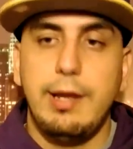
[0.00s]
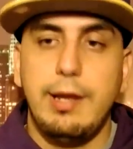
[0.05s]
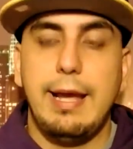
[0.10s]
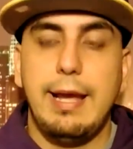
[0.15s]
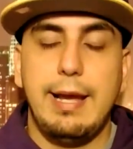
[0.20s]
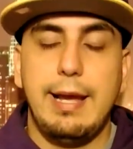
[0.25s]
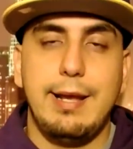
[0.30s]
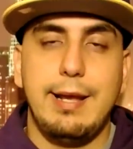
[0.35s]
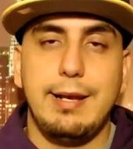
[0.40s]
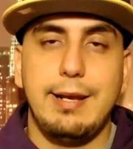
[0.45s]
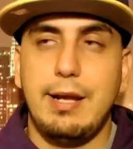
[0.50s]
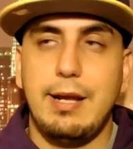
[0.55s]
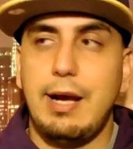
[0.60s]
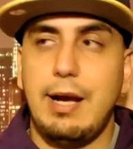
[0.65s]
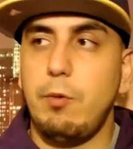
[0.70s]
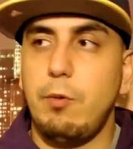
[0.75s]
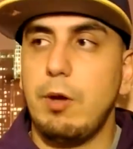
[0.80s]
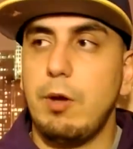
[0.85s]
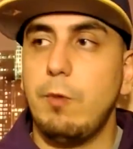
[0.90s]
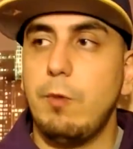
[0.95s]
and I
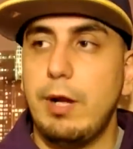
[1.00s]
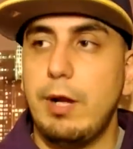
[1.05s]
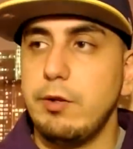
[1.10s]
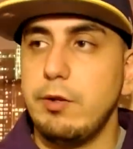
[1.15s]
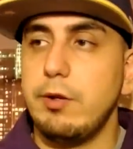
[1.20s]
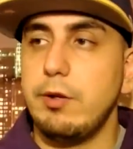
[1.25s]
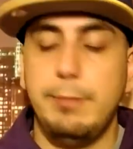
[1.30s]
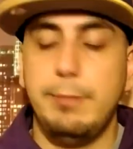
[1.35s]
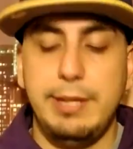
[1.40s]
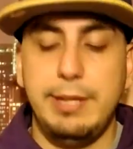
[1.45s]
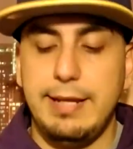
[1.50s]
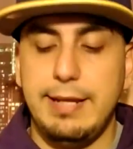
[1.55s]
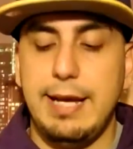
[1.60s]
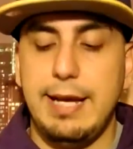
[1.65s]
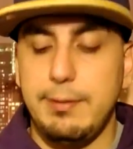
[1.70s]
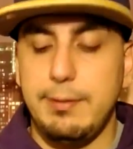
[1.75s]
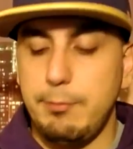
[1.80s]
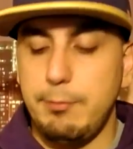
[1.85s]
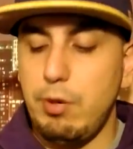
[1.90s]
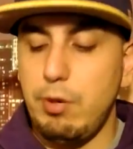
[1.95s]
want Rondo to be
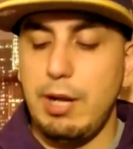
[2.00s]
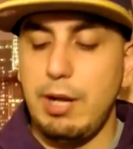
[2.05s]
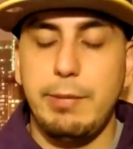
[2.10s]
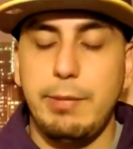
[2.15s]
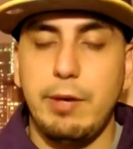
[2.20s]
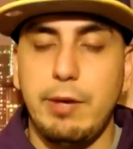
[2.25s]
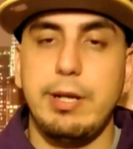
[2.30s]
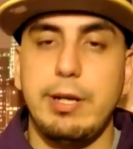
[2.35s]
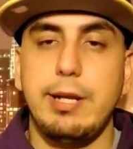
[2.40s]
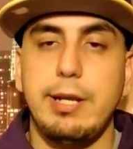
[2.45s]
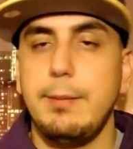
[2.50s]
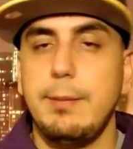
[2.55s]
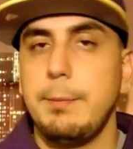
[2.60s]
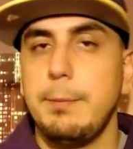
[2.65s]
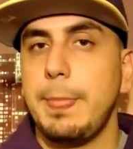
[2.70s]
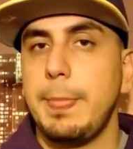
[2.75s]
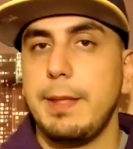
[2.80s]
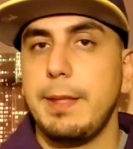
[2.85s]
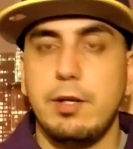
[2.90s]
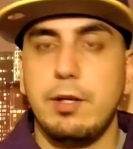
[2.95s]
that primary,
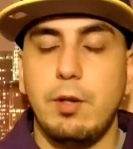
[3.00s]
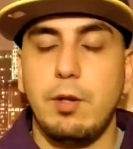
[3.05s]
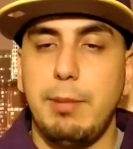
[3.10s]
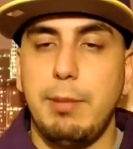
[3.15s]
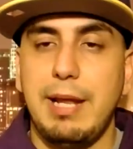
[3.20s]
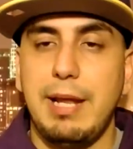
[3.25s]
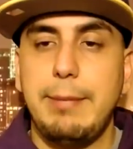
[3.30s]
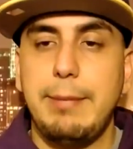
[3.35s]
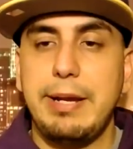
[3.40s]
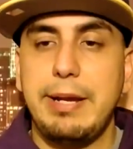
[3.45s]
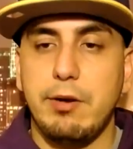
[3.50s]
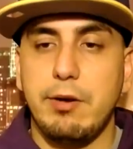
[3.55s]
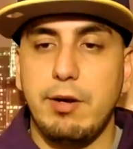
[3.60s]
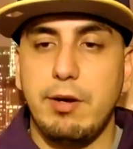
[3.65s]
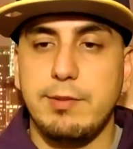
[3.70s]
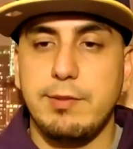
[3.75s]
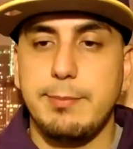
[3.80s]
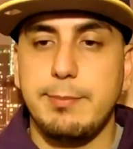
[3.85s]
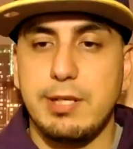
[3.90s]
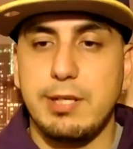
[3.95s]
playmaker
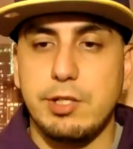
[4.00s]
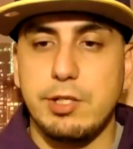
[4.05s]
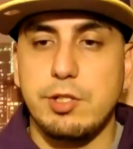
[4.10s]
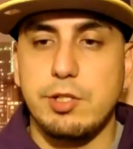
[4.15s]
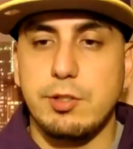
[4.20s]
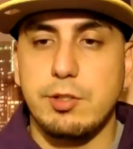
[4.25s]
off the bench.